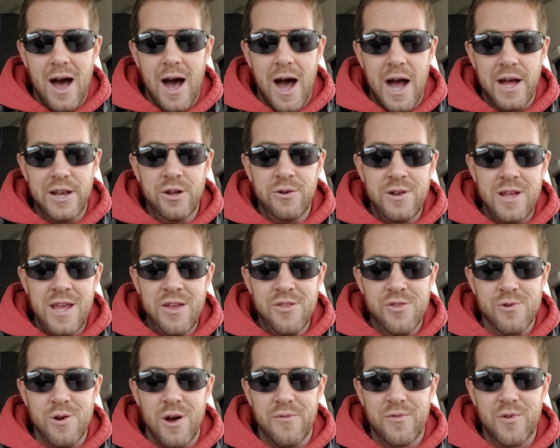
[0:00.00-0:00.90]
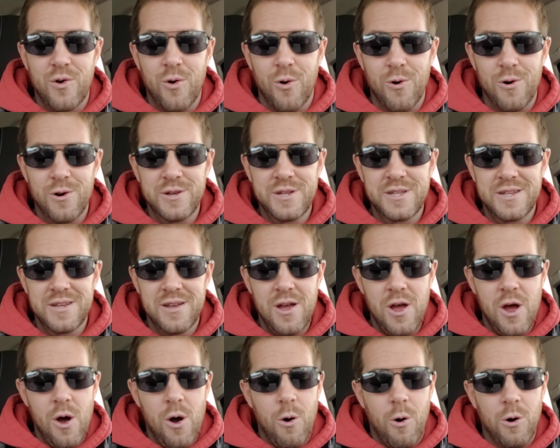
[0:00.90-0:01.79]
I don't either, of course,
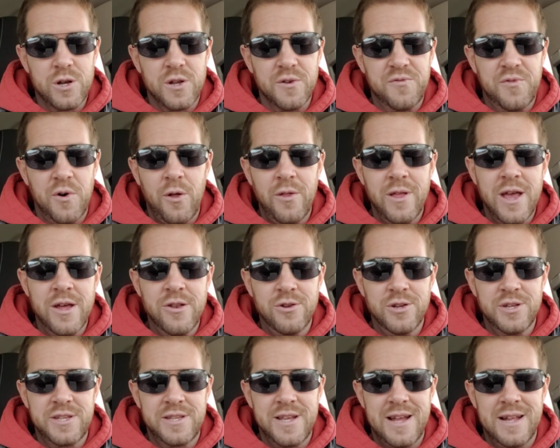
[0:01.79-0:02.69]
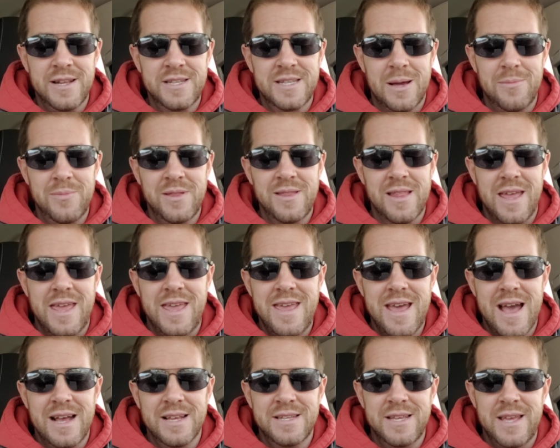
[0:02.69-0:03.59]
or to fully understand something that
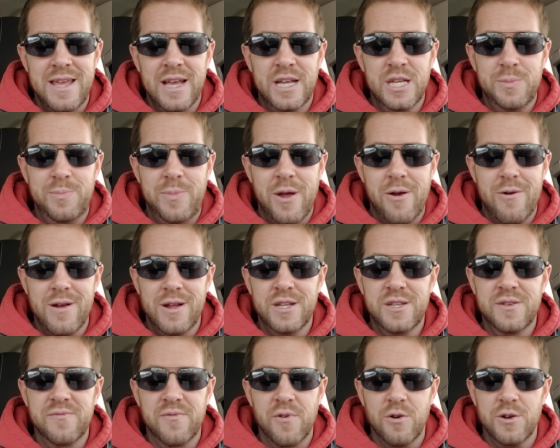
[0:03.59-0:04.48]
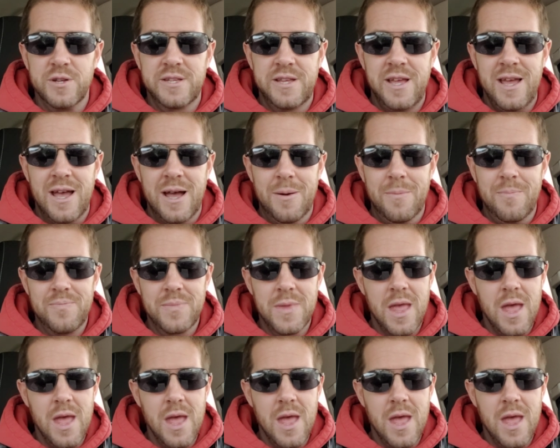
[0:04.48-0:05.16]
he hasn't experienced firsthand.